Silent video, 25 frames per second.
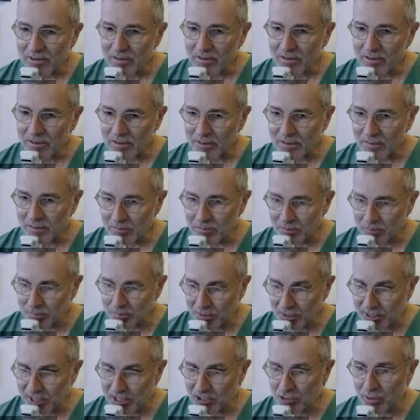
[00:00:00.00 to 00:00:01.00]
in
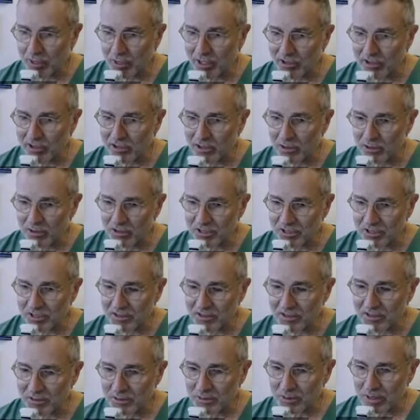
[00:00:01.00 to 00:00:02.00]
benign tracheal
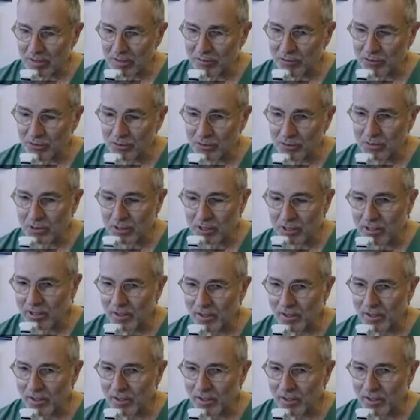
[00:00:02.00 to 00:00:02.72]
stenosis, you have to